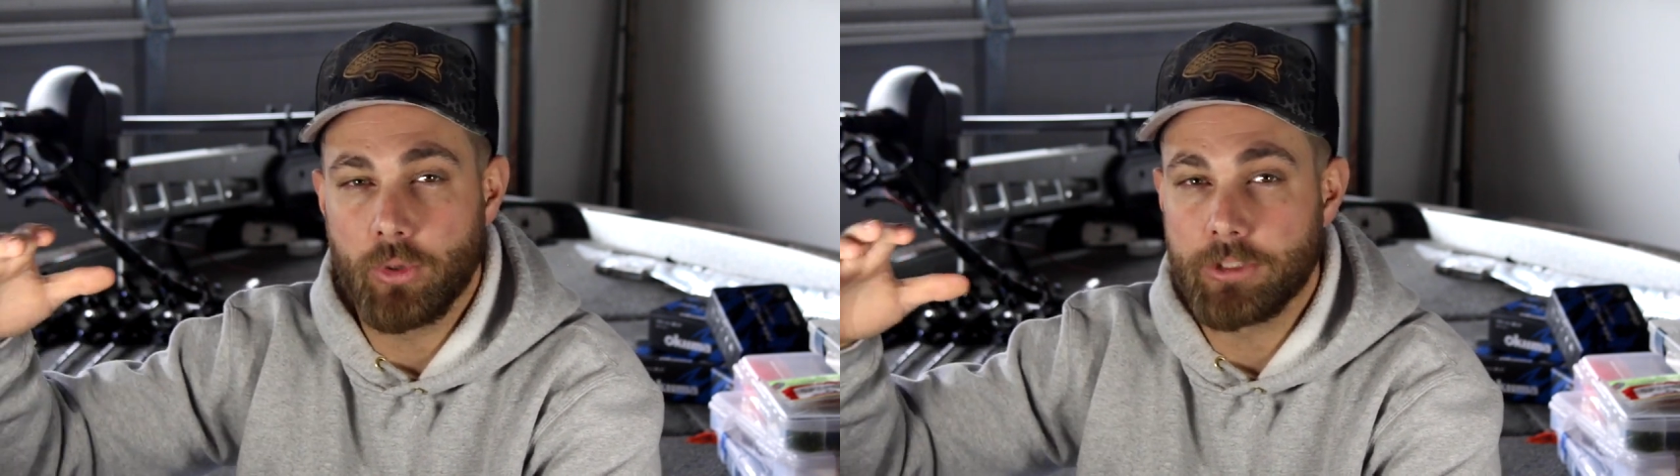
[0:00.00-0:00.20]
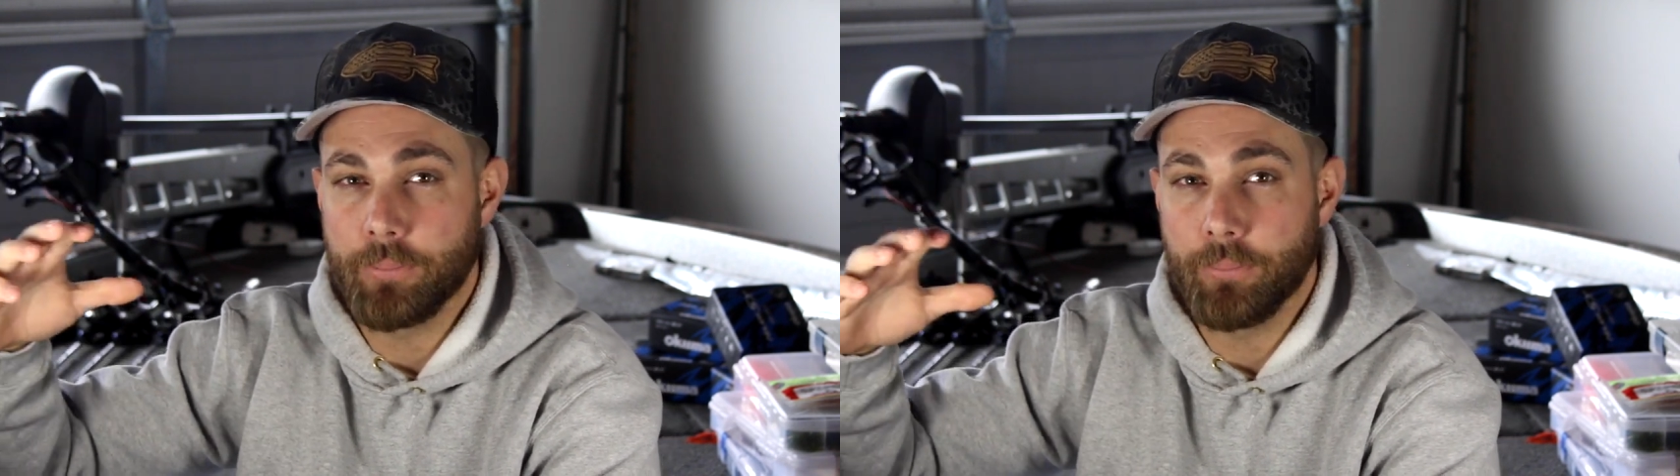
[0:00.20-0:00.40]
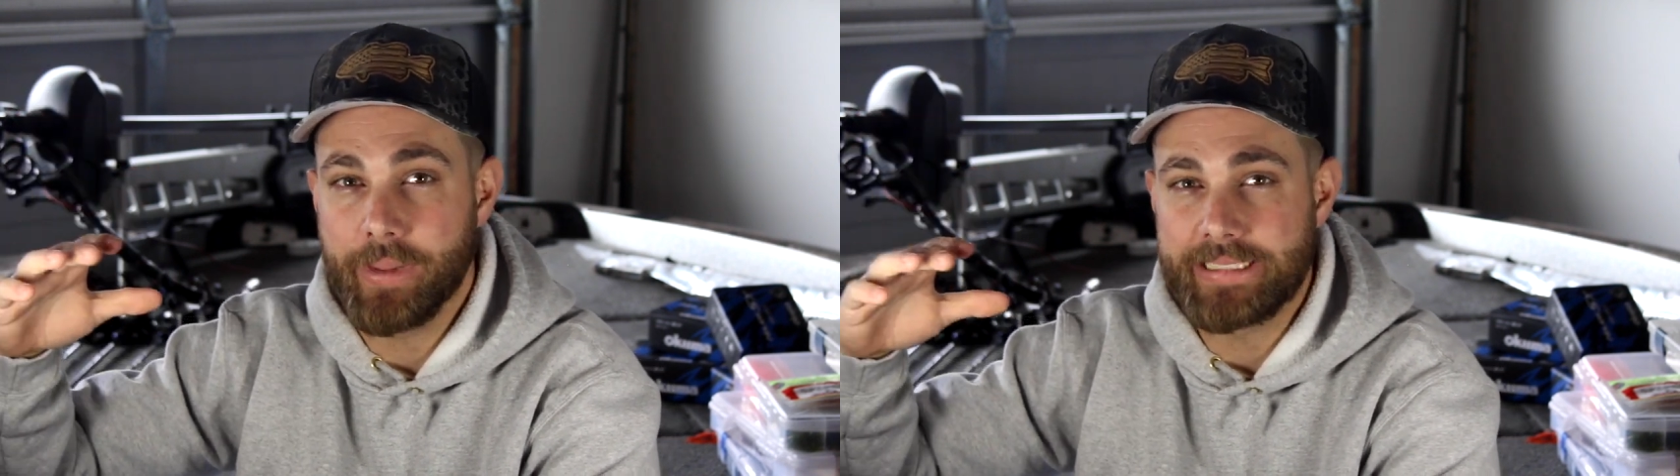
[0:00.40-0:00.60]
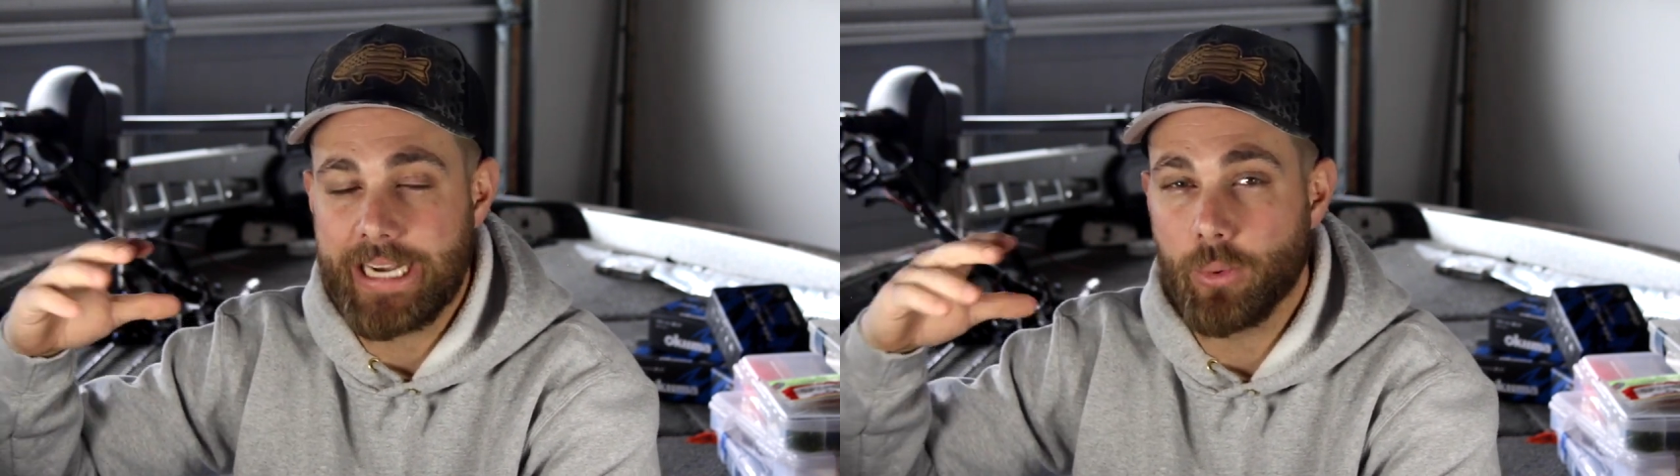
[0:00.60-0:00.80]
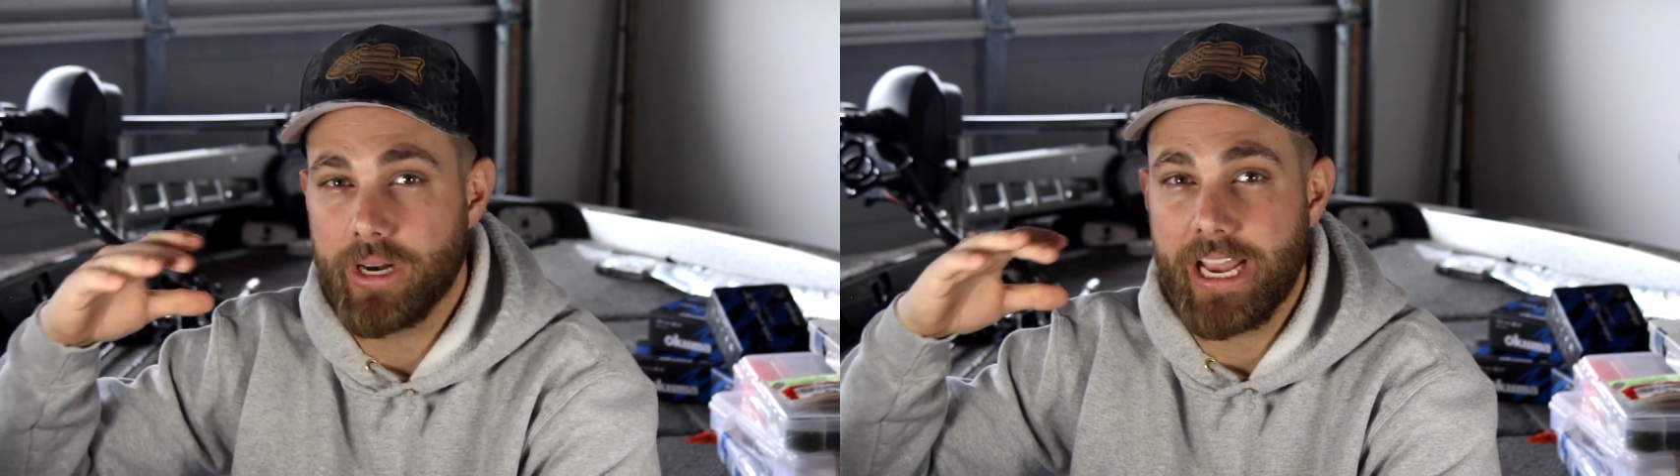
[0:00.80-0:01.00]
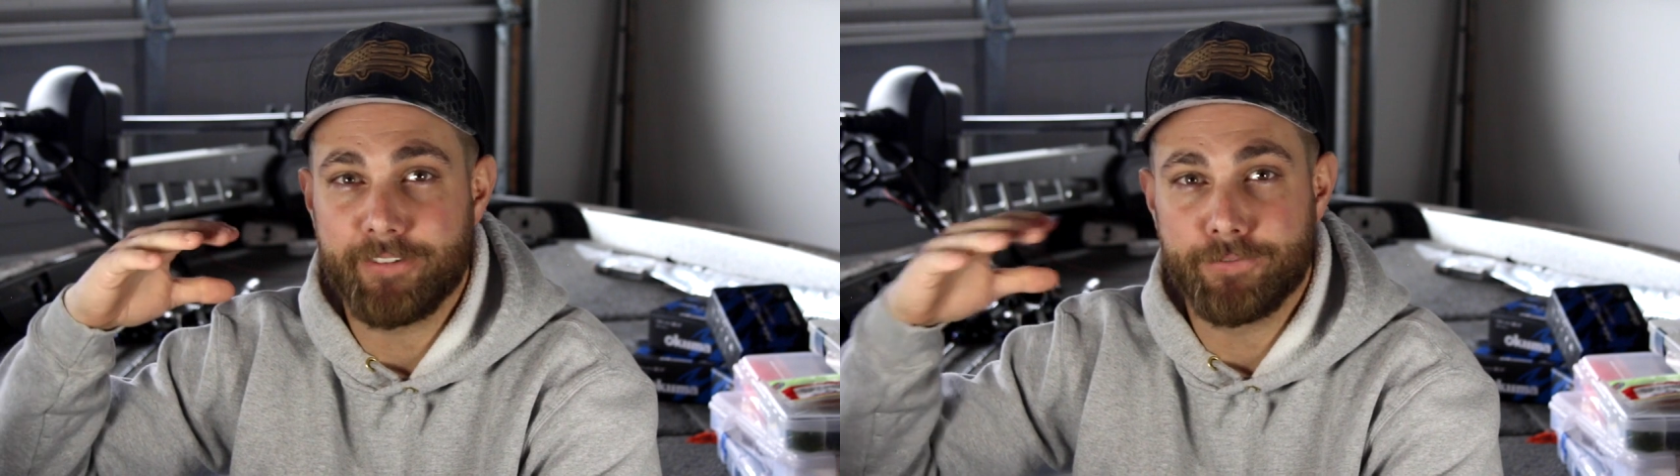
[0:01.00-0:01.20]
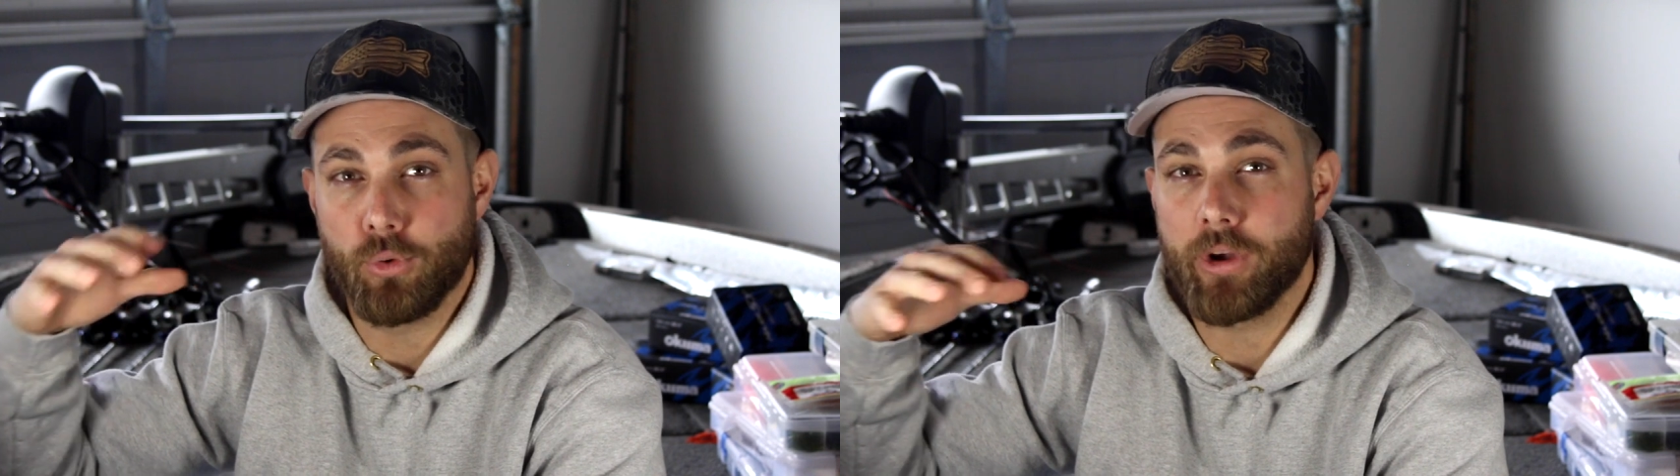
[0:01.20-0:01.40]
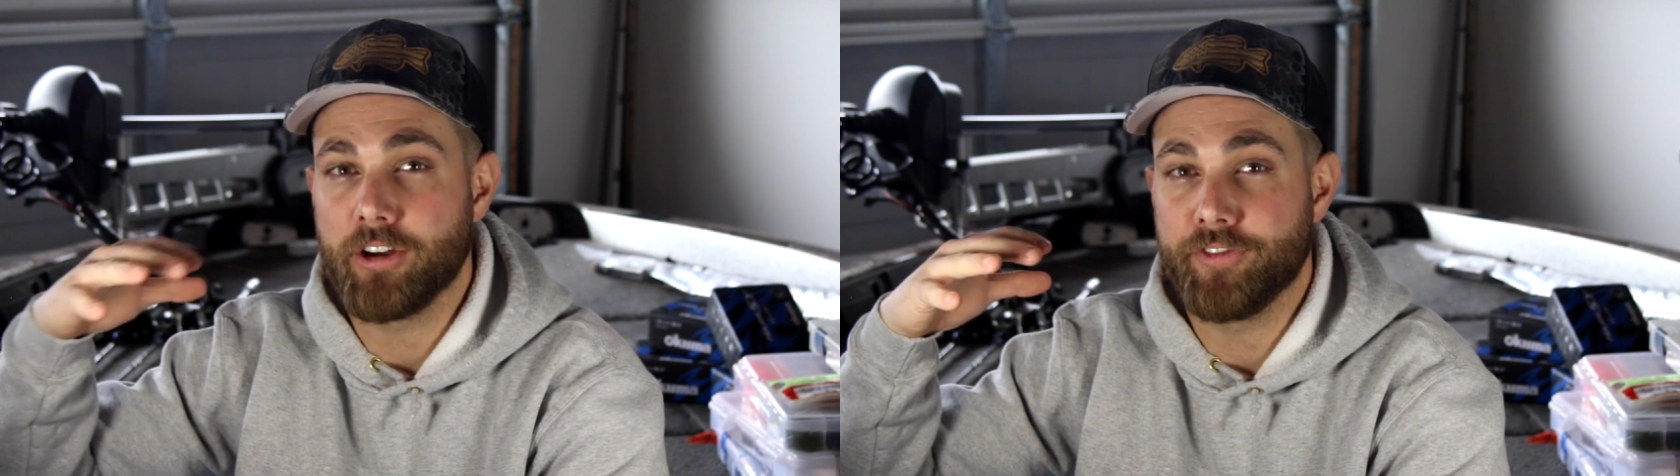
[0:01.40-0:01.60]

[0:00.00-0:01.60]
which means I would have got 40